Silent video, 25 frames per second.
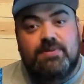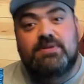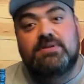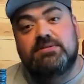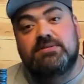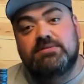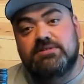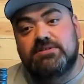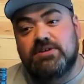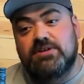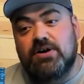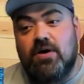
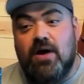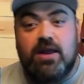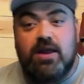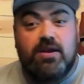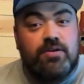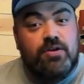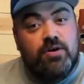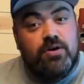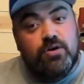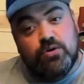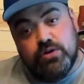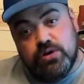So I don't
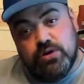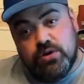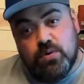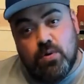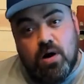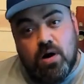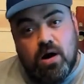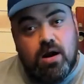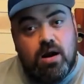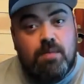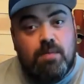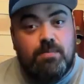know who you
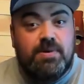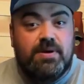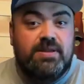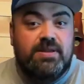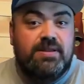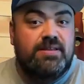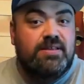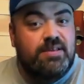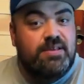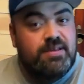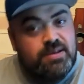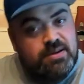are,
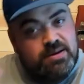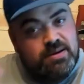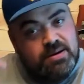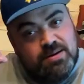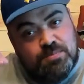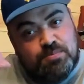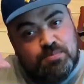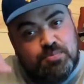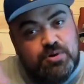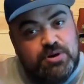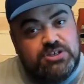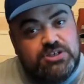but
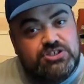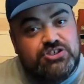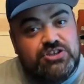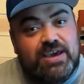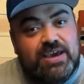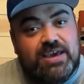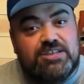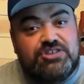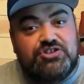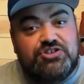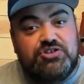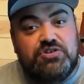
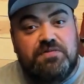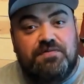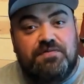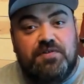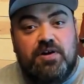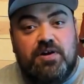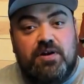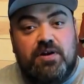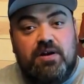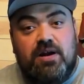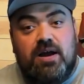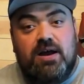appreciate you
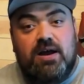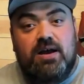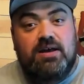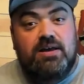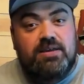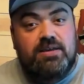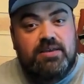for,